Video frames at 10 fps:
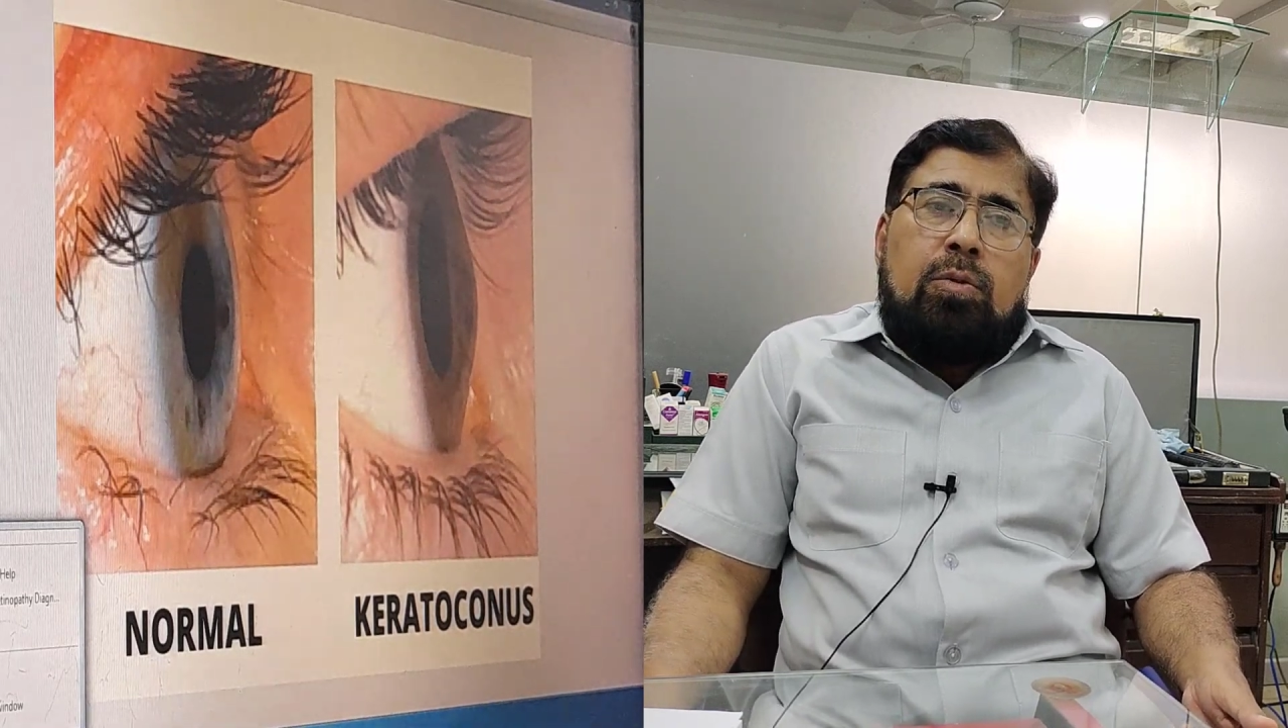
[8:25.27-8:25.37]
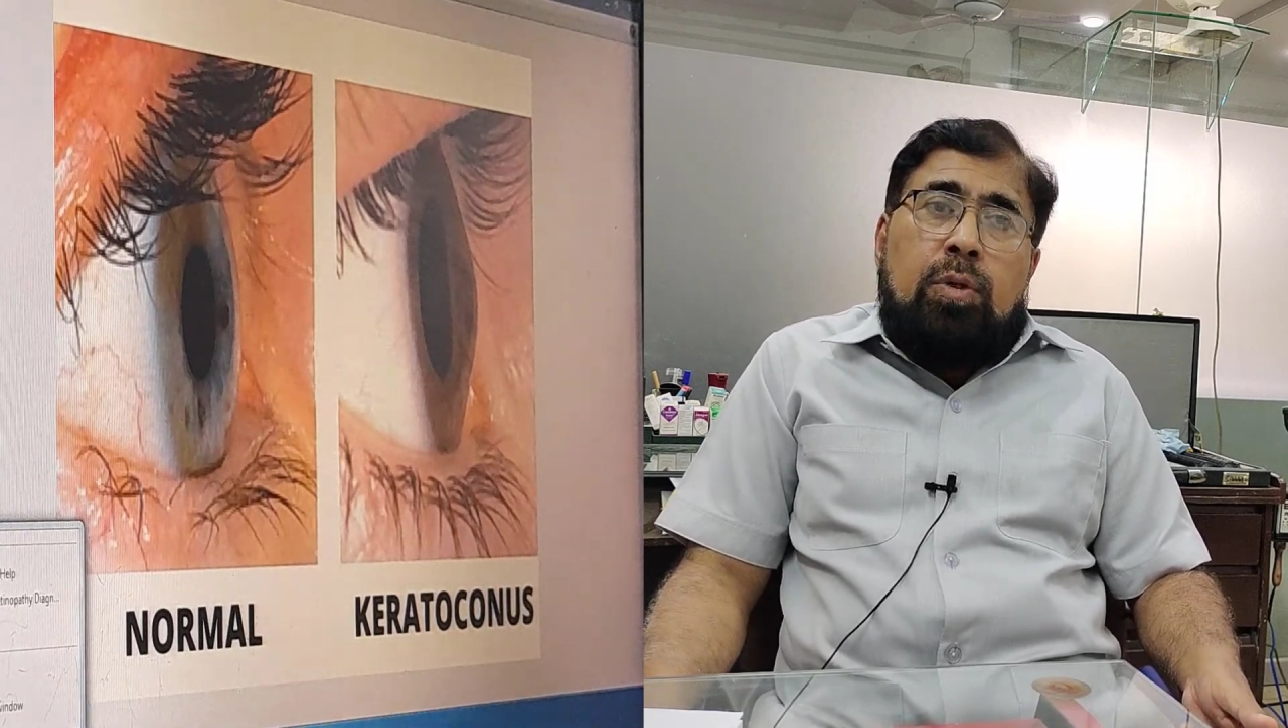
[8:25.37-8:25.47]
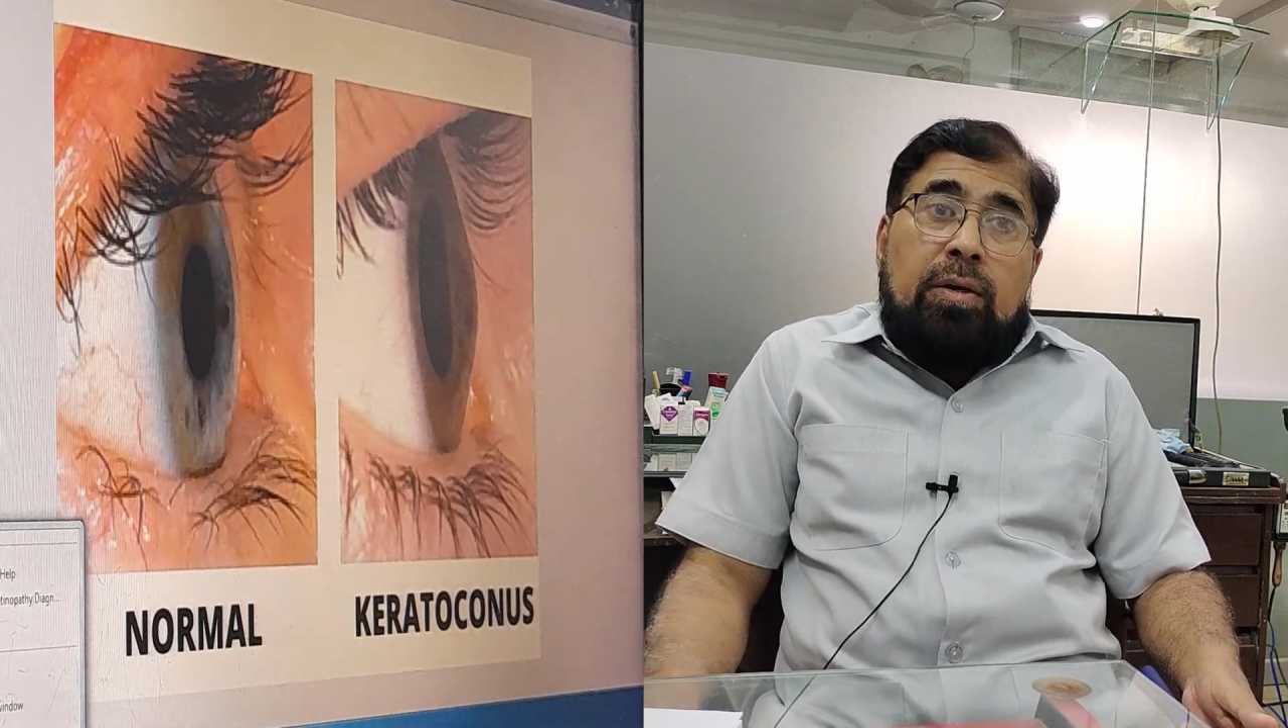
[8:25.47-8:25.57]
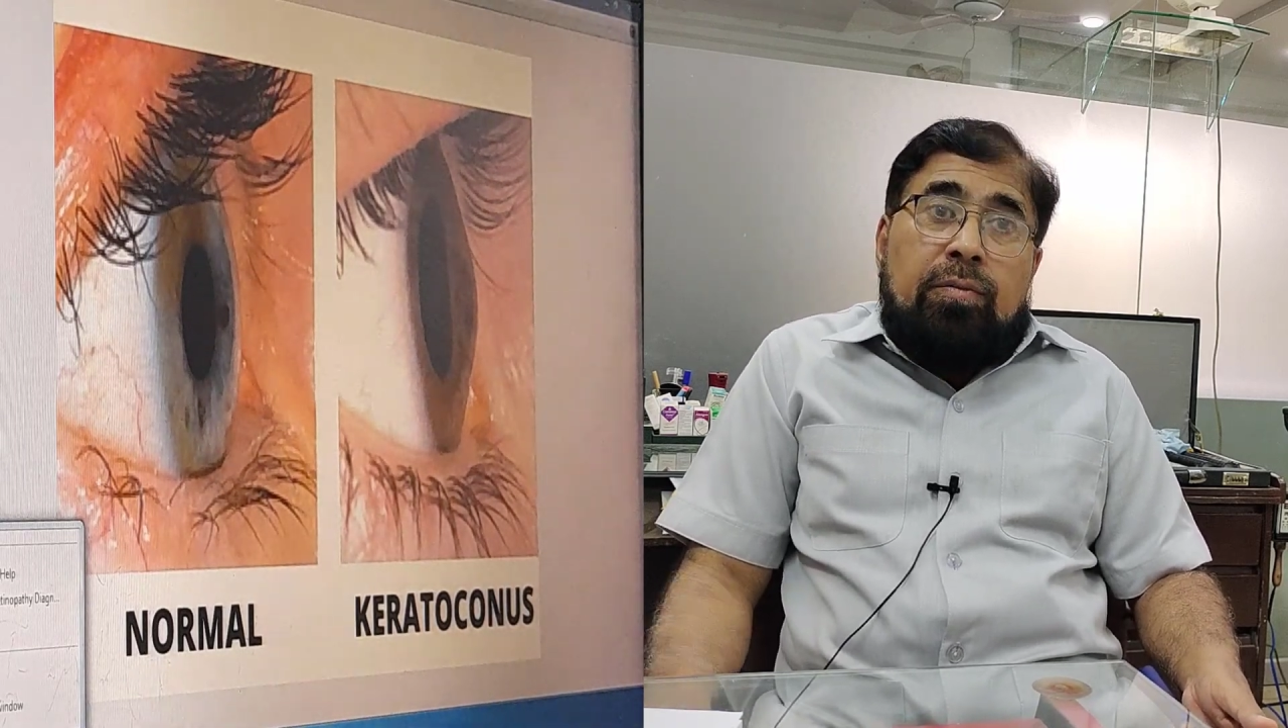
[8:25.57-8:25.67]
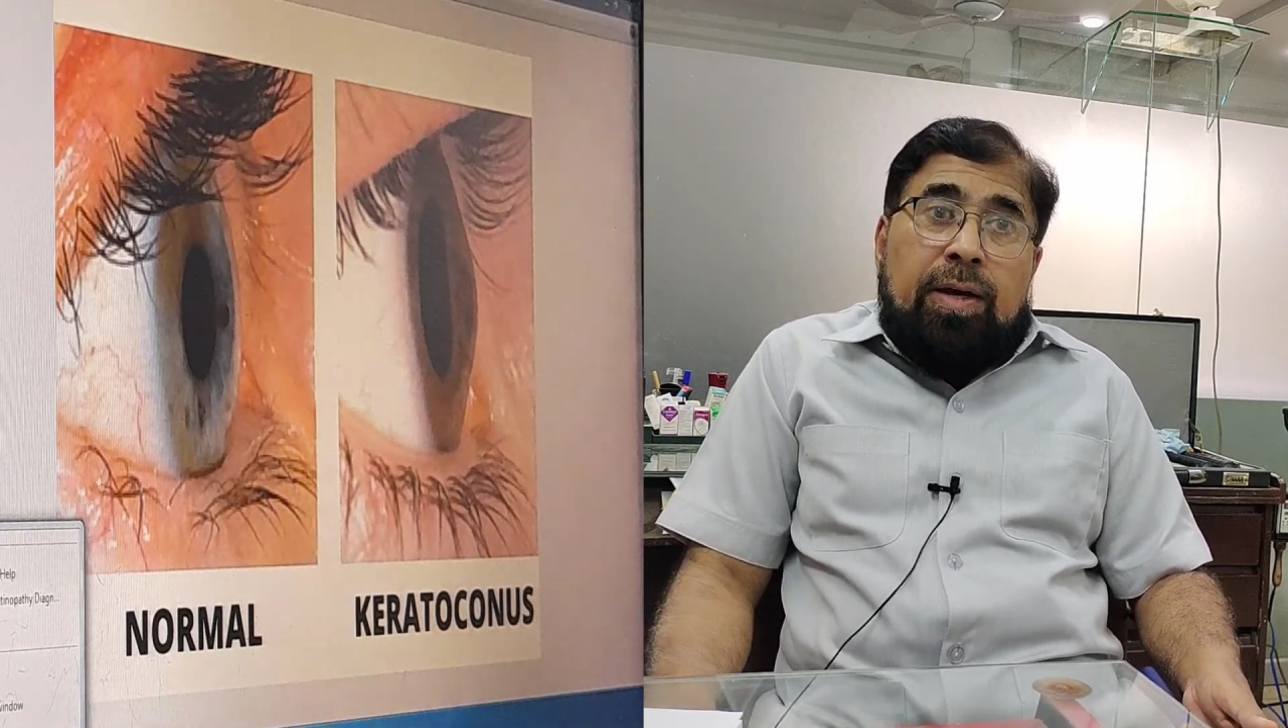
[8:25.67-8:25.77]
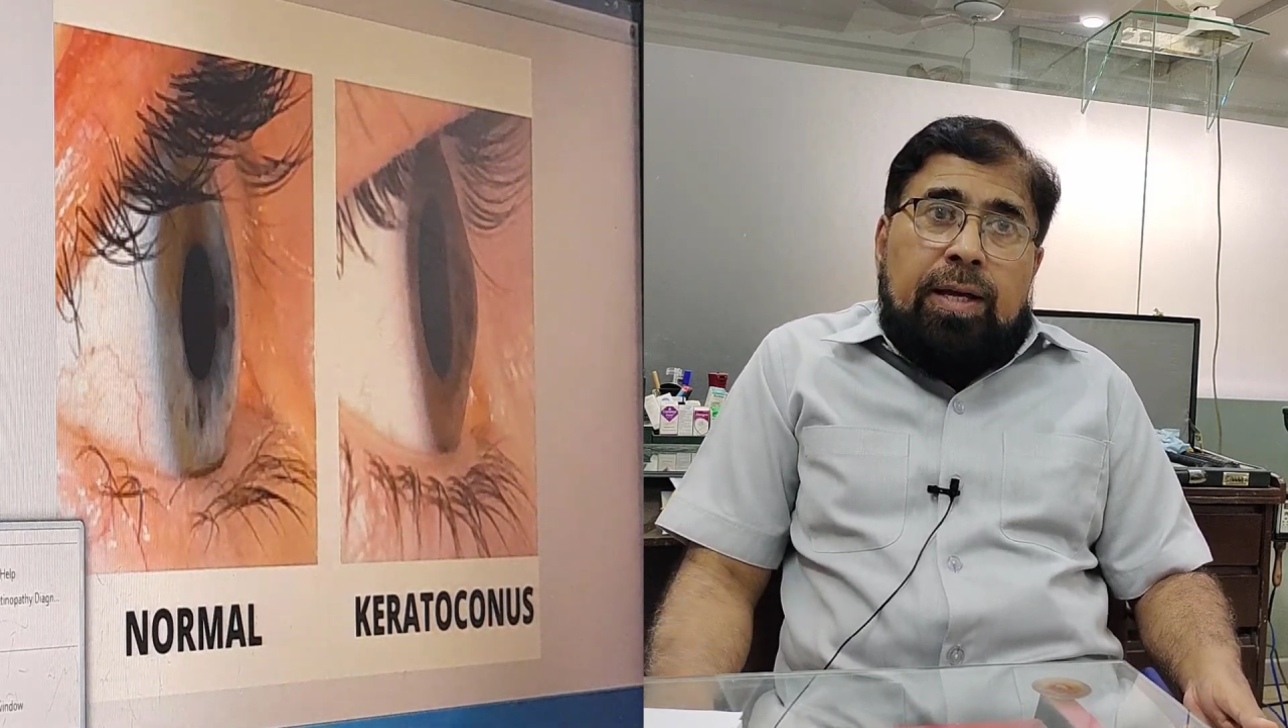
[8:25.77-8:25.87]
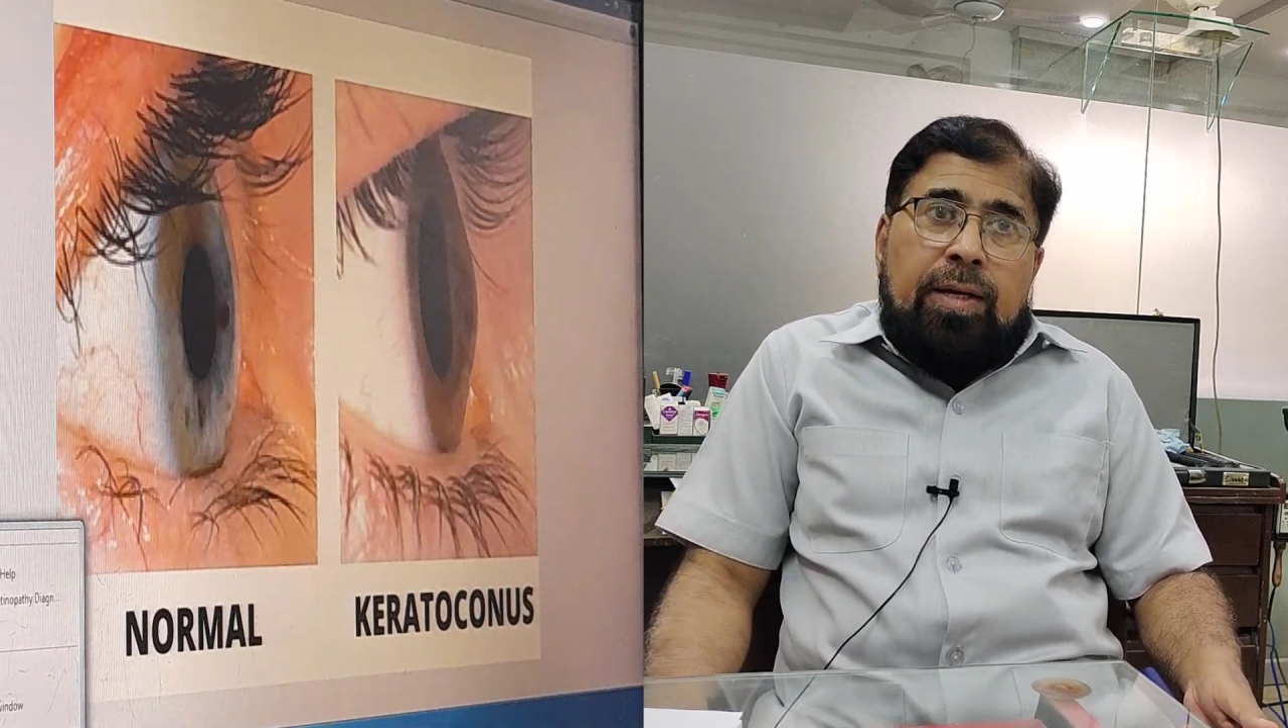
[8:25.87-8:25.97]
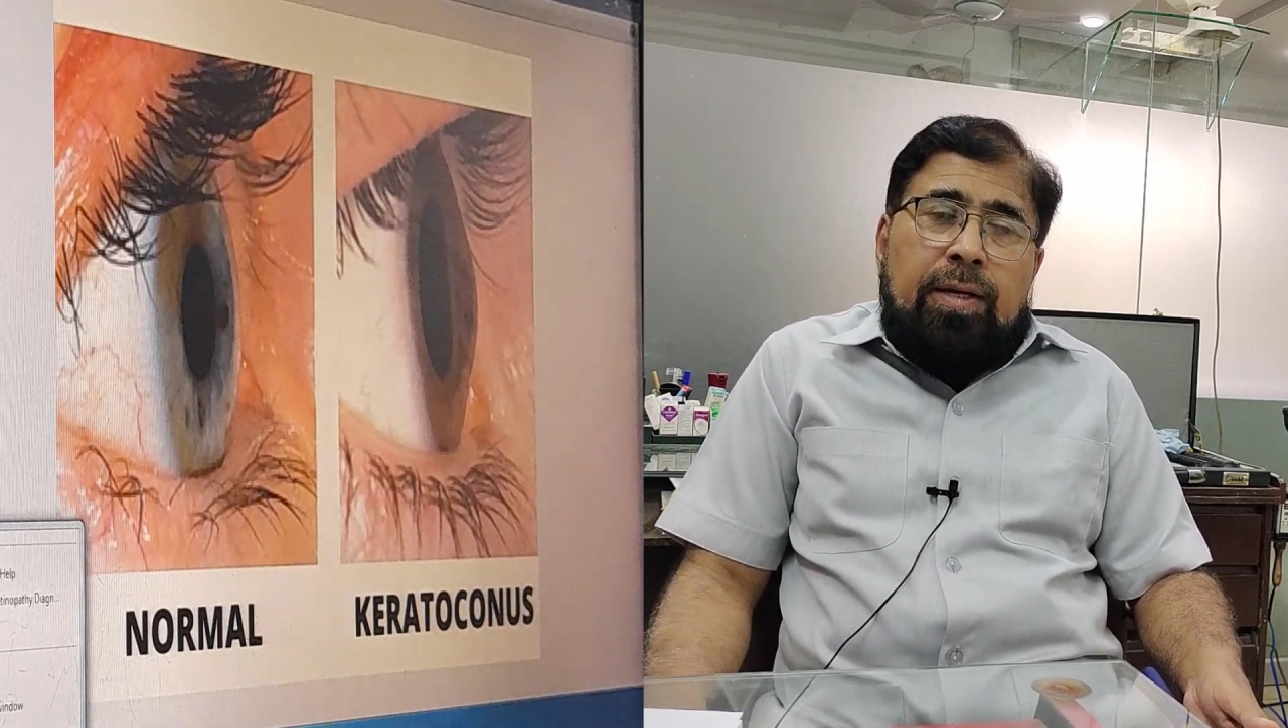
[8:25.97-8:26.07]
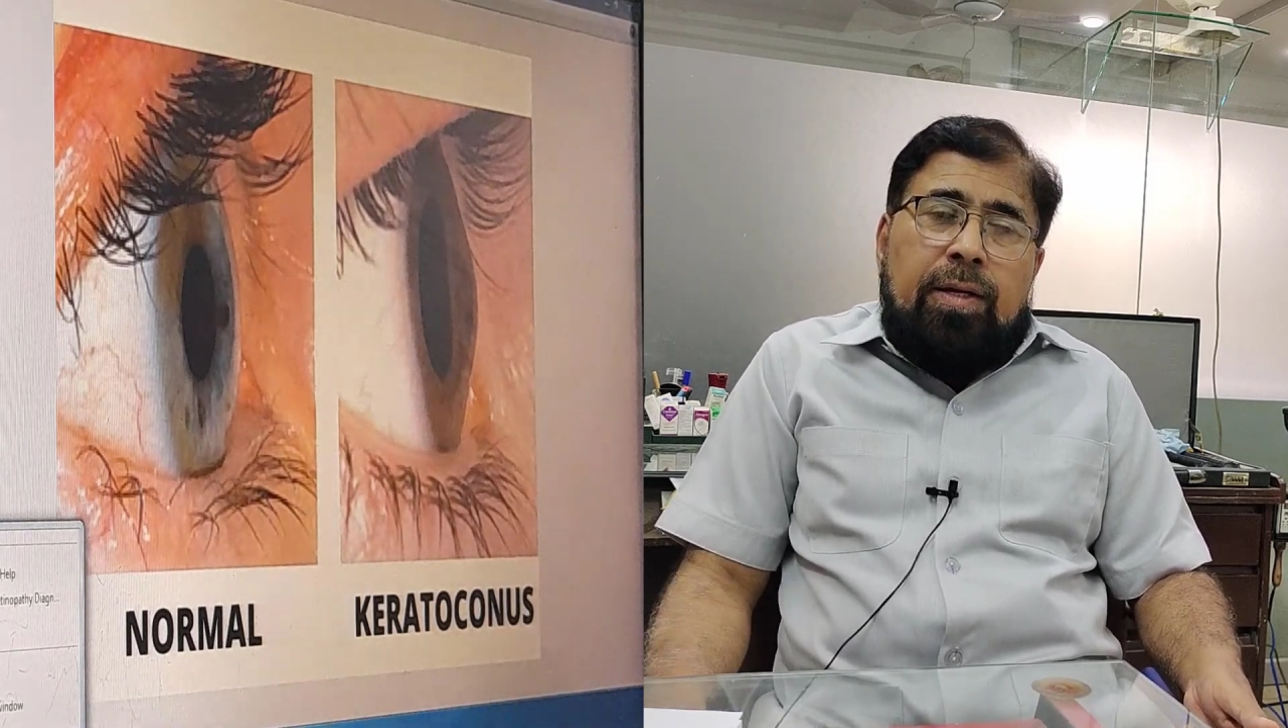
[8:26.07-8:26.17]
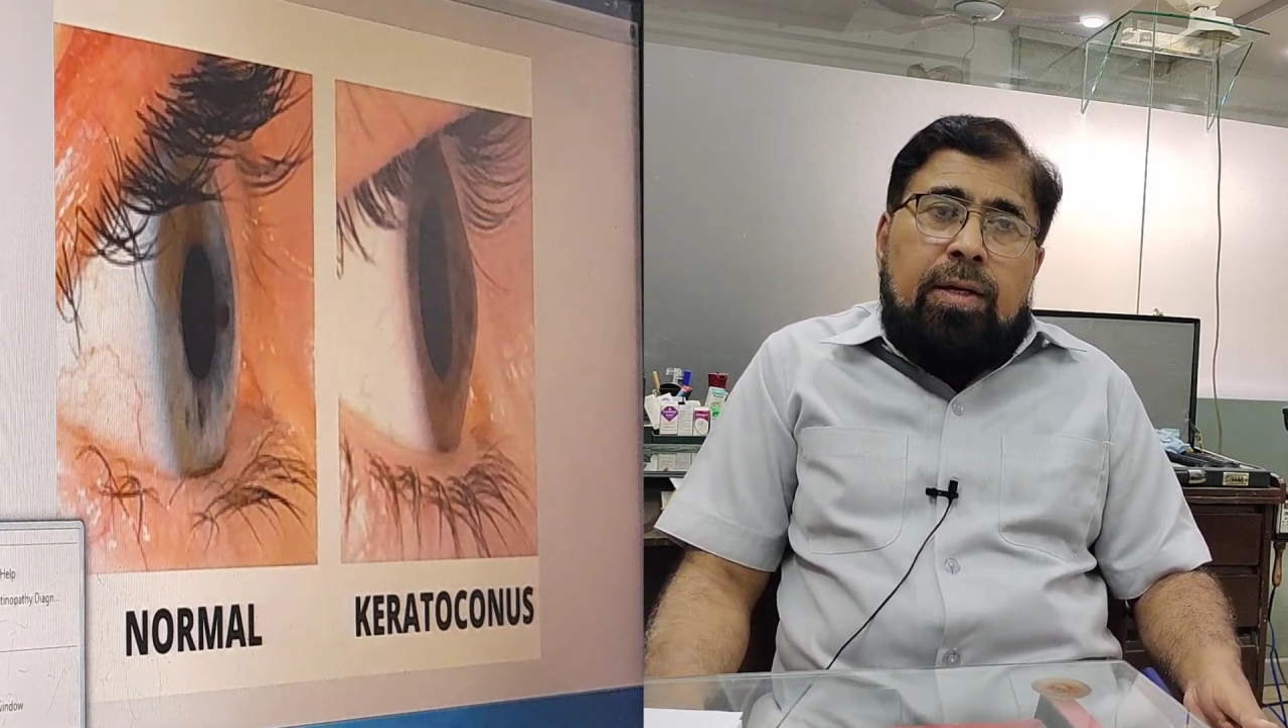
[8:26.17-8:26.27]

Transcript: doing well,